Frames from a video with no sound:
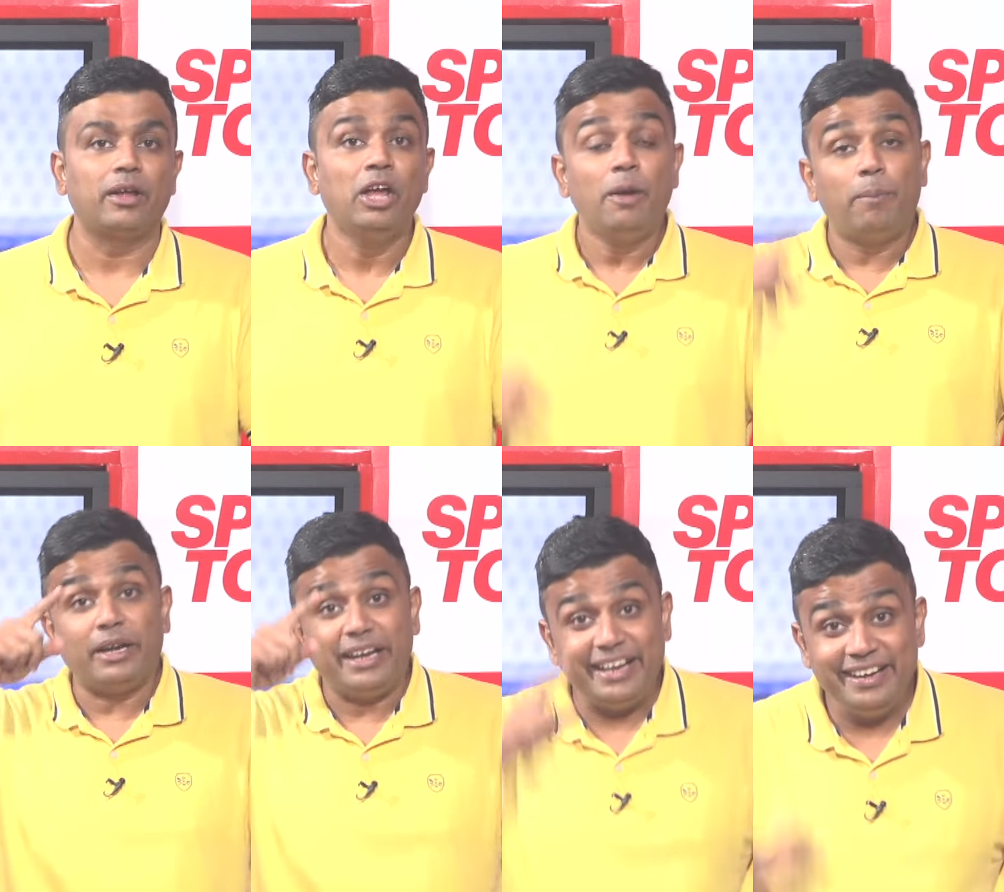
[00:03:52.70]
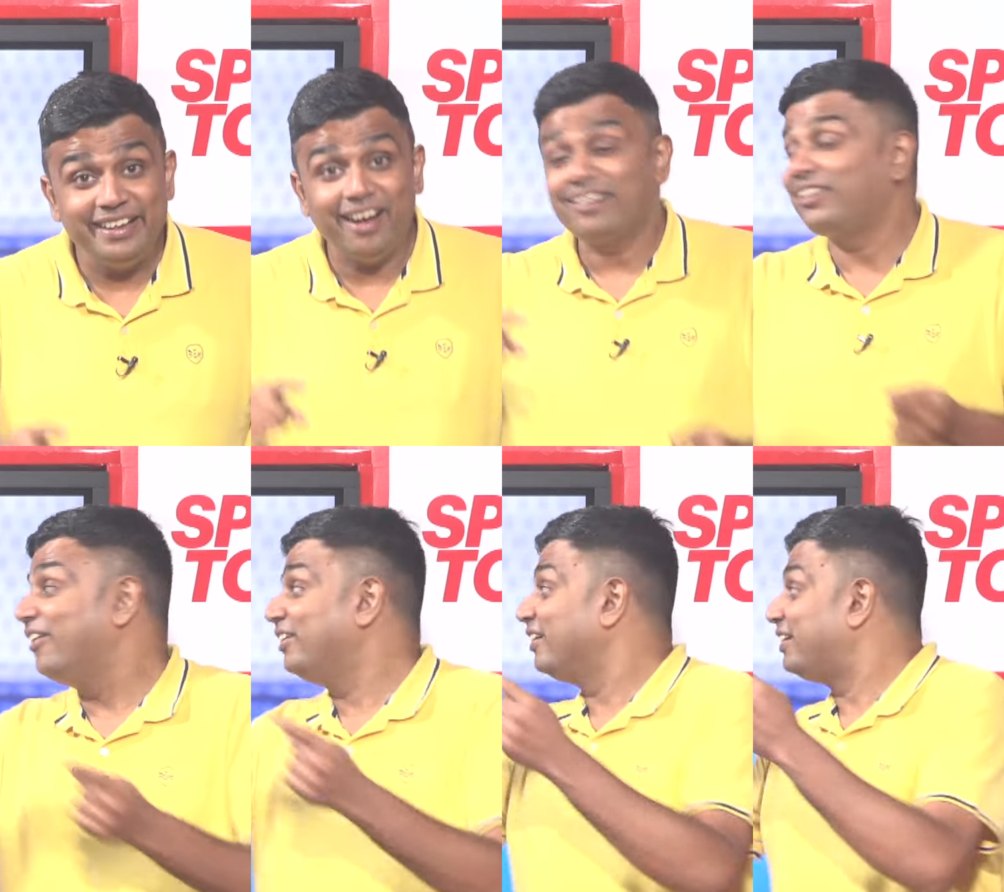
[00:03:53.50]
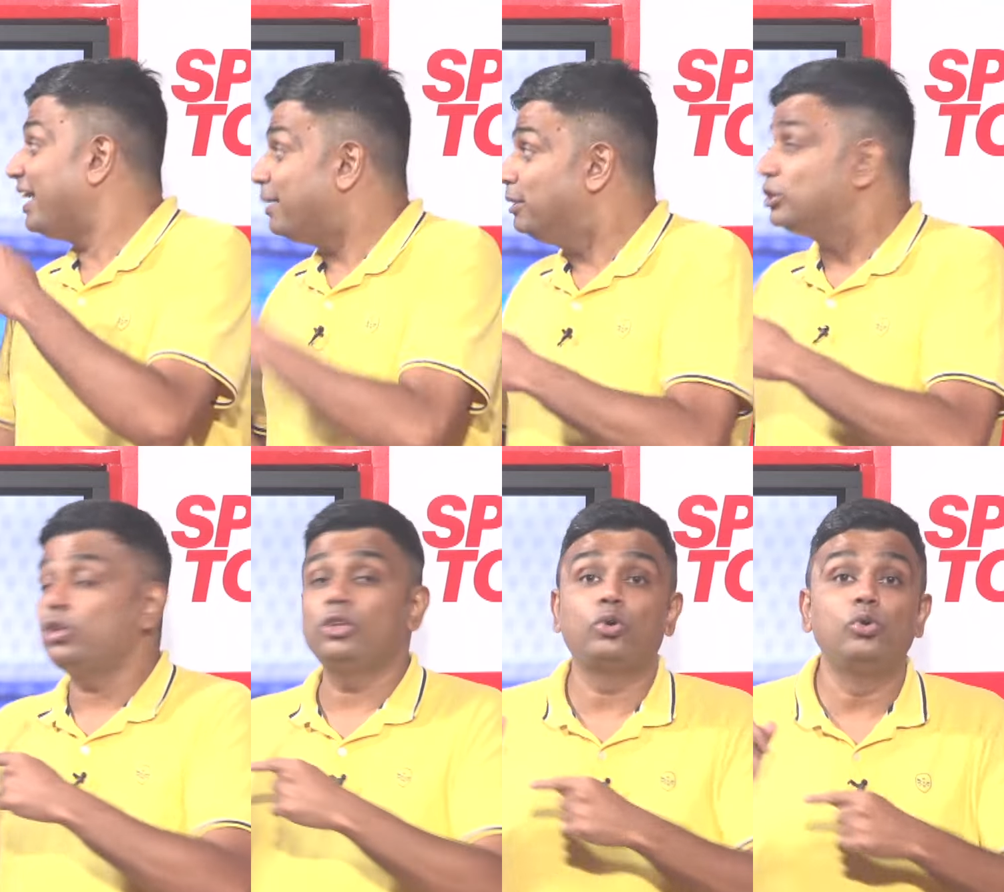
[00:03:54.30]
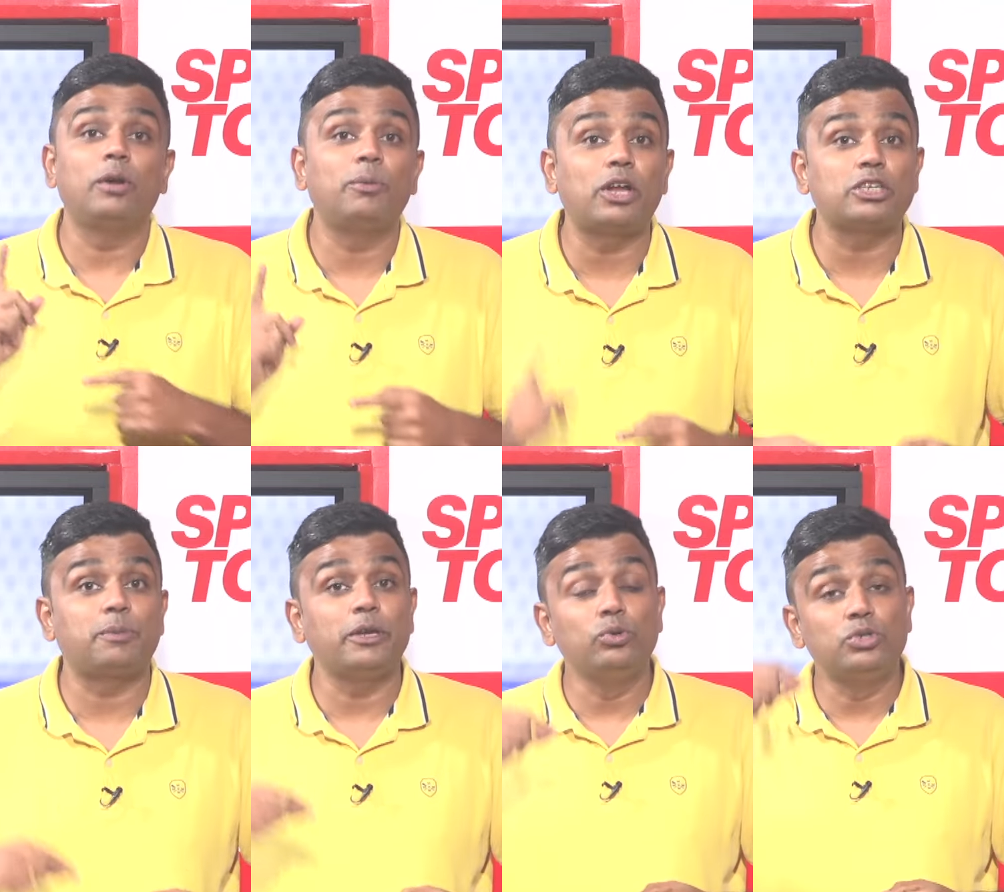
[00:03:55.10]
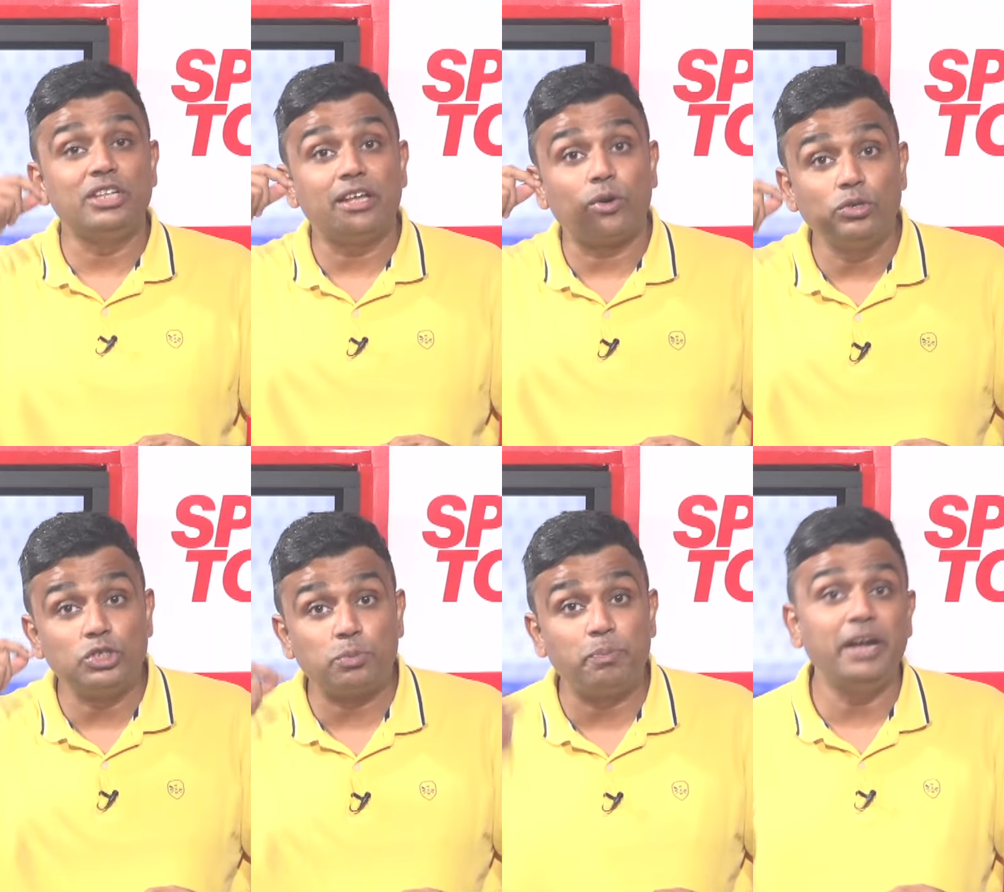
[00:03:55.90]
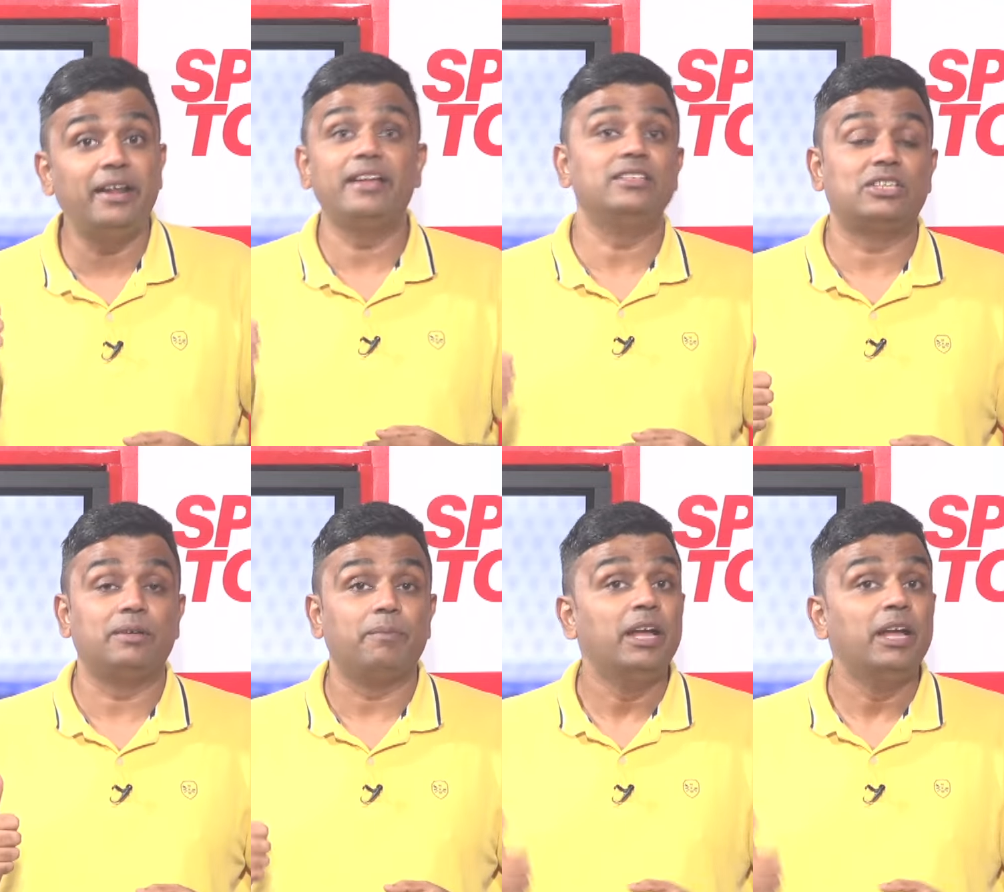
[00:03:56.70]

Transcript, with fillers: But India turned the tables on the Kookaburras by using their own speed against them.